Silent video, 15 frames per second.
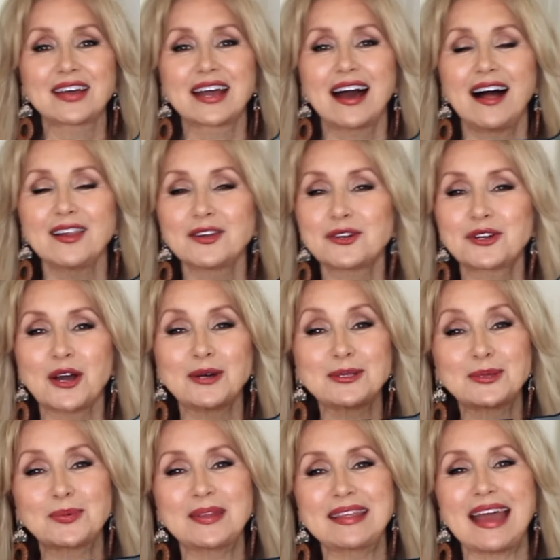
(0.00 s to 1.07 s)
the color
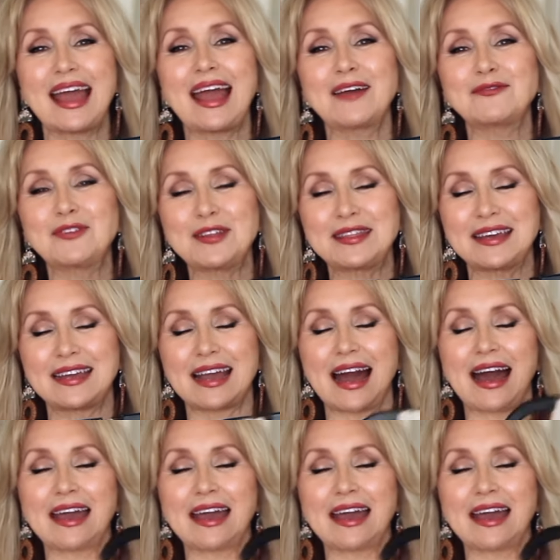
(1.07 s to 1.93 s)
goes with everything.